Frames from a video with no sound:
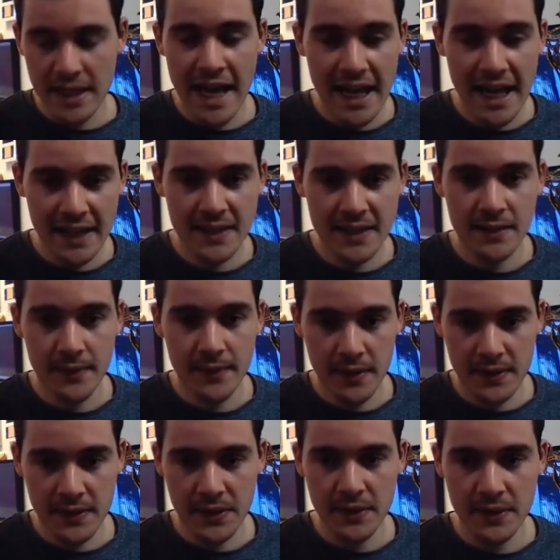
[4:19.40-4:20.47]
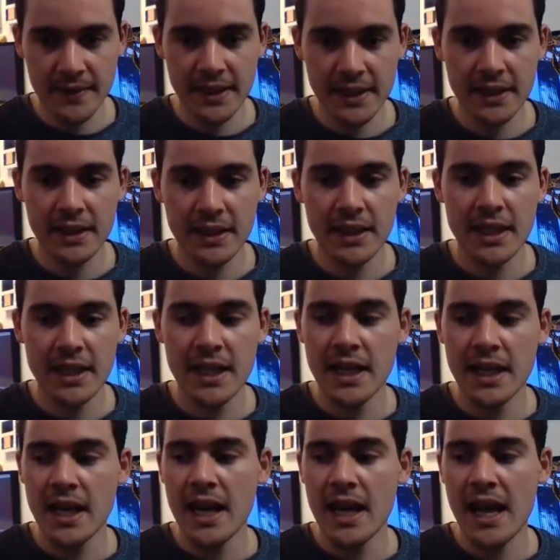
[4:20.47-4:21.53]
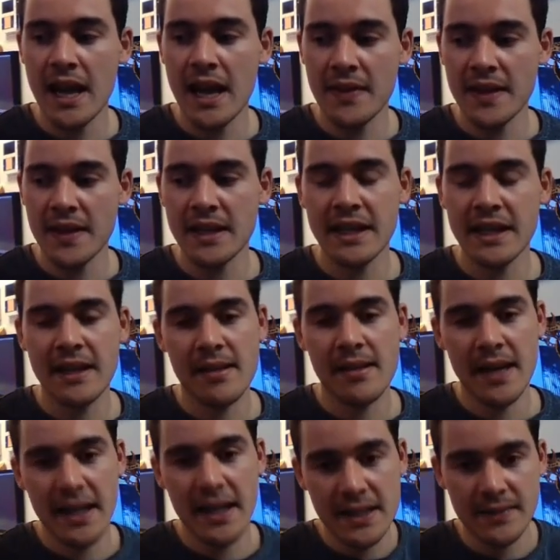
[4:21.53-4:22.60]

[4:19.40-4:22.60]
an active server, and then gets